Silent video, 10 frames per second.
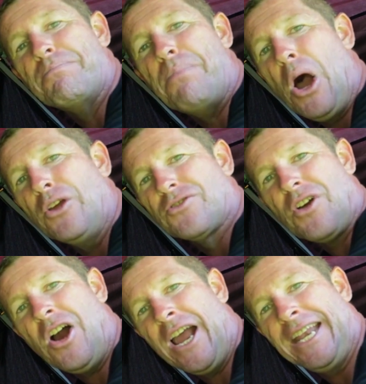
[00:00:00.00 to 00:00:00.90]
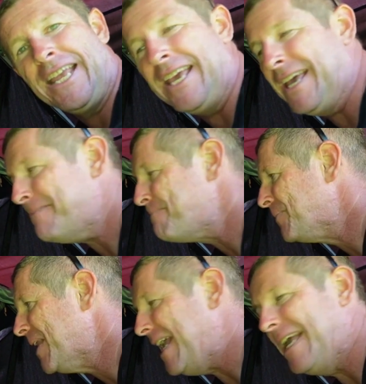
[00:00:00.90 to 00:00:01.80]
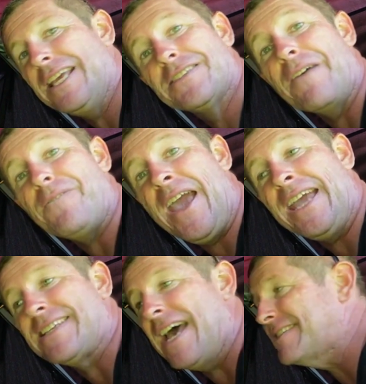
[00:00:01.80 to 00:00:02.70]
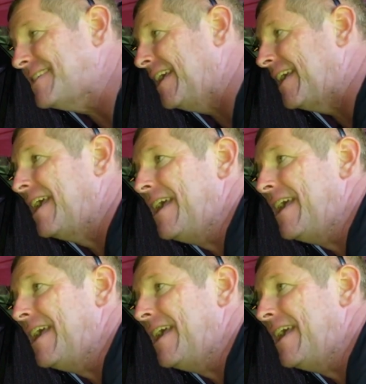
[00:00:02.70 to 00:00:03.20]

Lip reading: bone dry in here. It is fantastic.